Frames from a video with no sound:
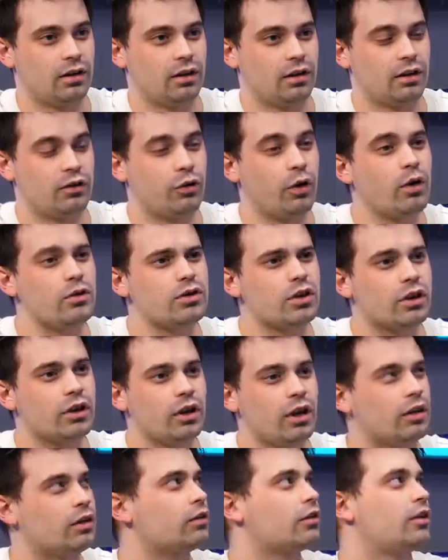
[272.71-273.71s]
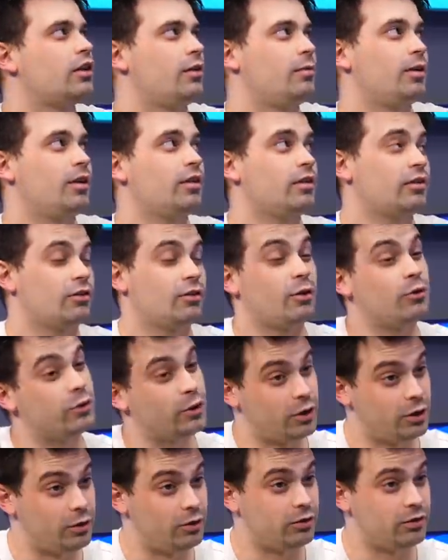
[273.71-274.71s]
The crows are cute. Kimmy, crows
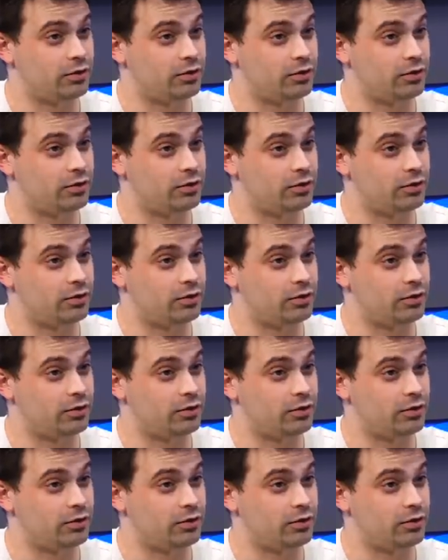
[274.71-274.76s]
are cute.